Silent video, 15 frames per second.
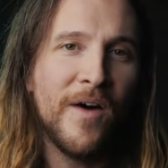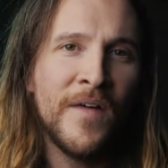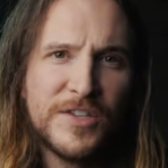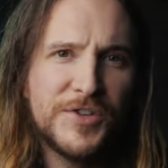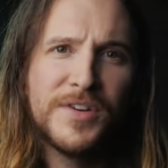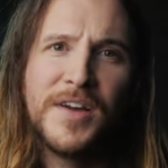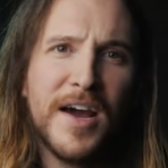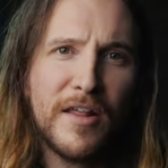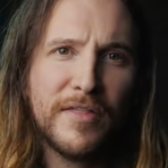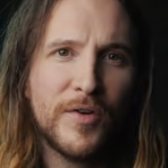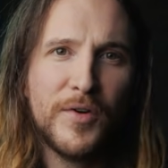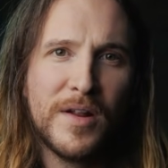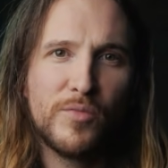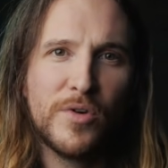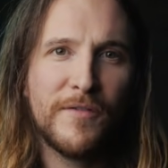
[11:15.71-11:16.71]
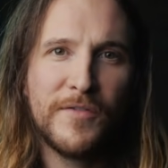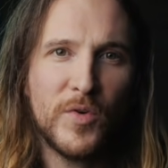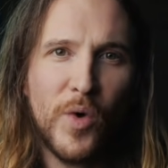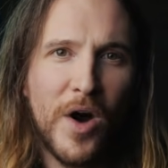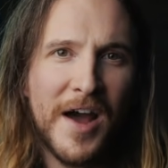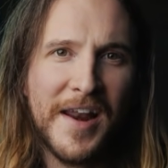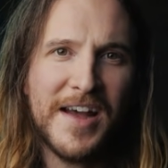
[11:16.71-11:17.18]
So you can kind of throw it in wherever you
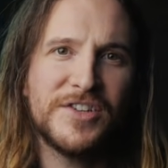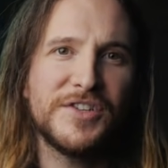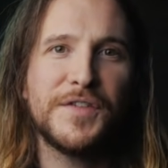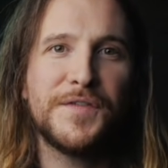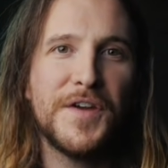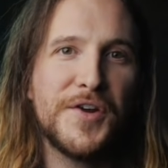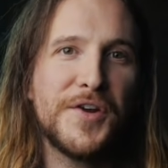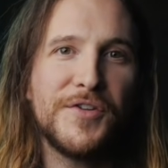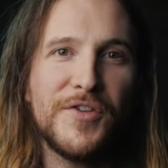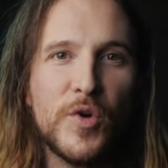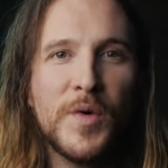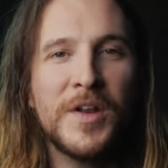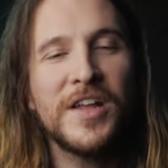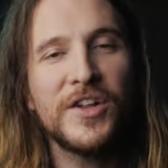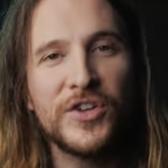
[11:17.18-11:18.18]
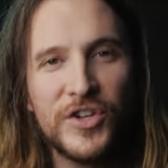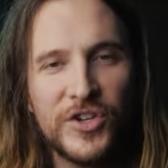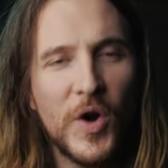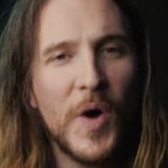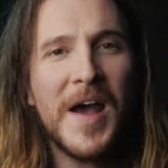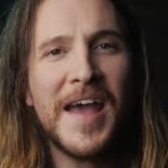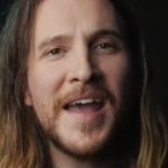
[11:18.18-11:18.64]
want. I just figured you would
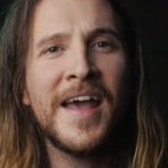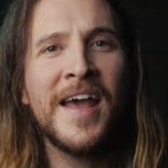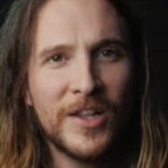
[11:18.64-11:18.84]
enjoy